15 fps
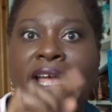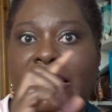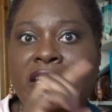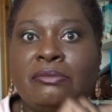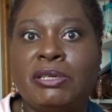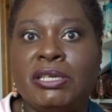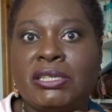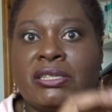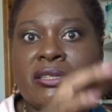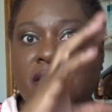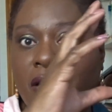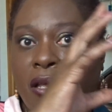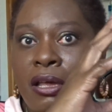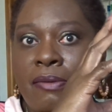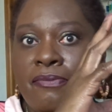Elemis
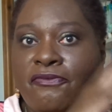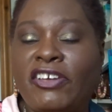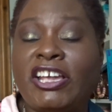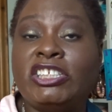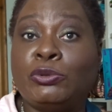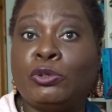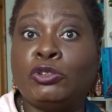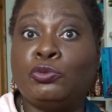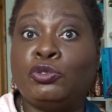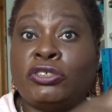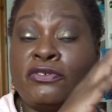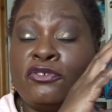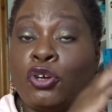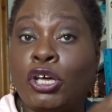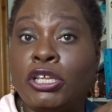face wash, which
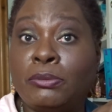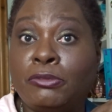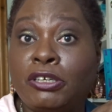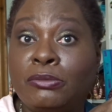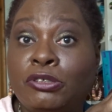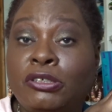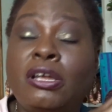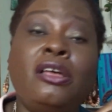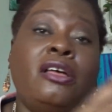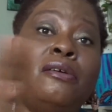I've got at the moment,